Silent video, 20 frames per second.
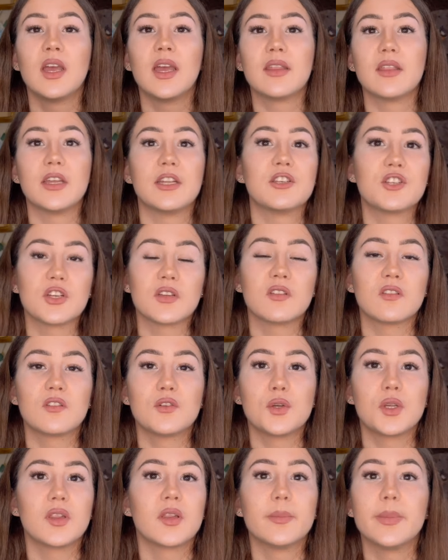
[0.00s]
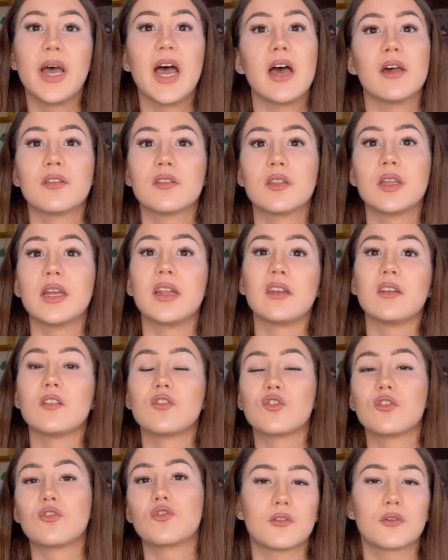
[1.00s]
and then just doing the math and
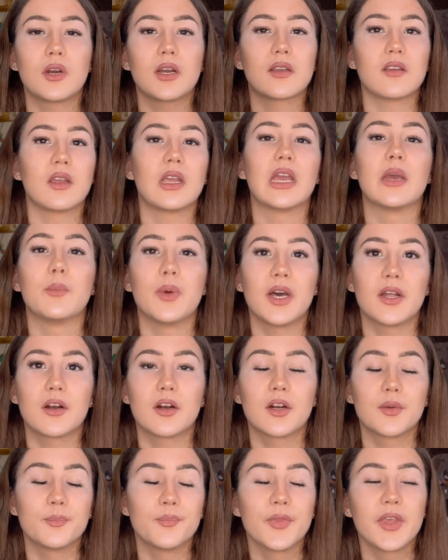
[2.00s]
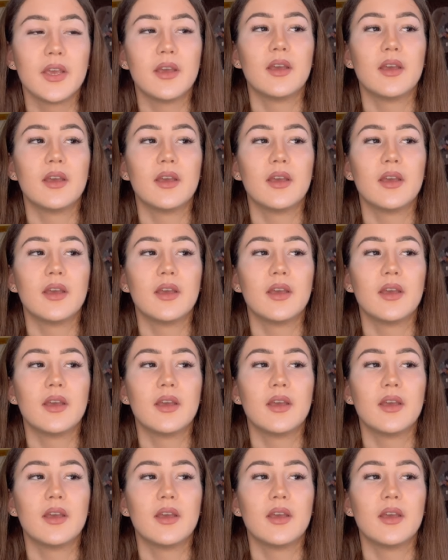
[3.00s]
constructing a pattern.